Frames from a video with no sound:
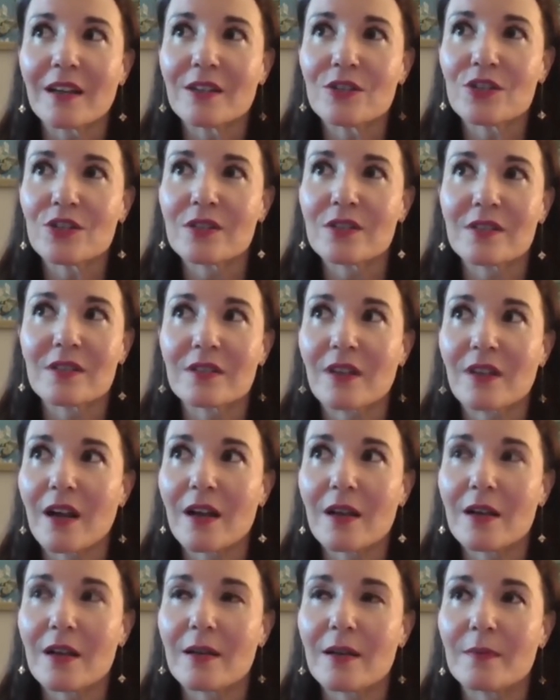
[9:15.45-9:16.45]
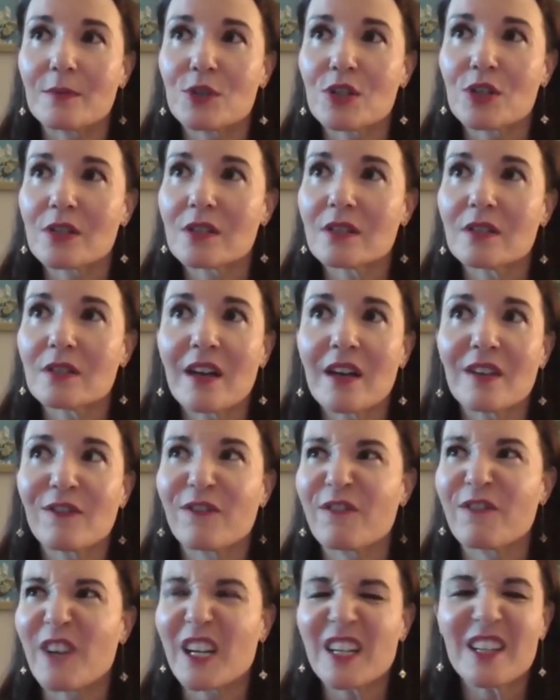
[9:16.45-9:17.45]
and just a lot
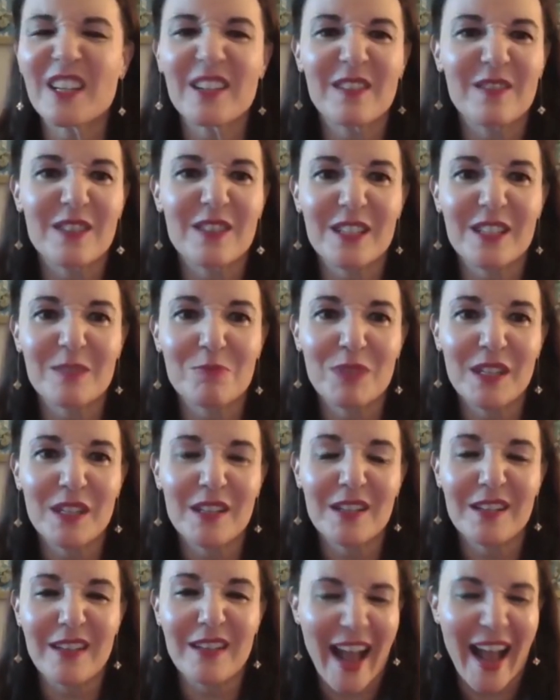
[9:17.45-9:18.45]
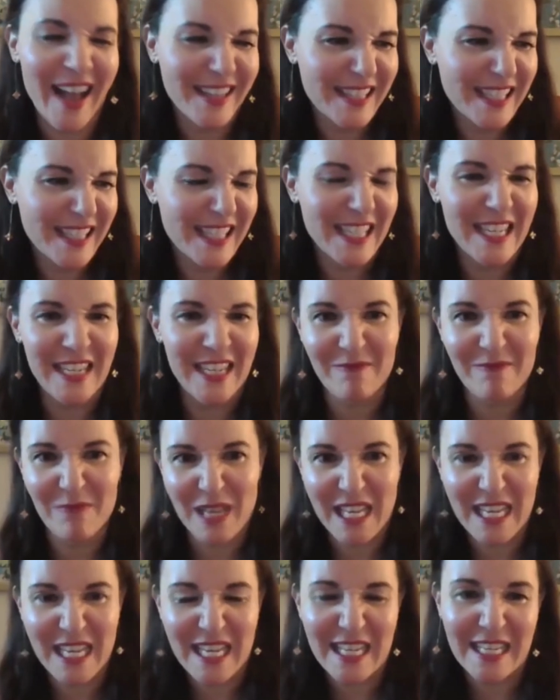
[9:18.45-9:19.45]
of fun to be nasty and
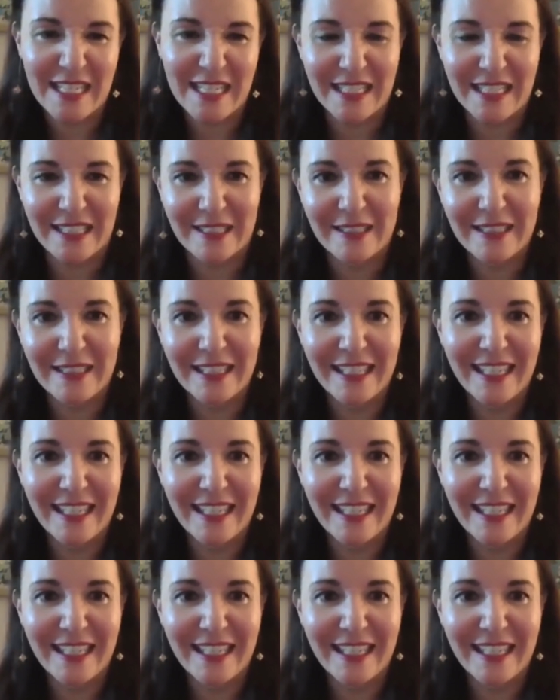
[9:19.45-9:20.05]
mean and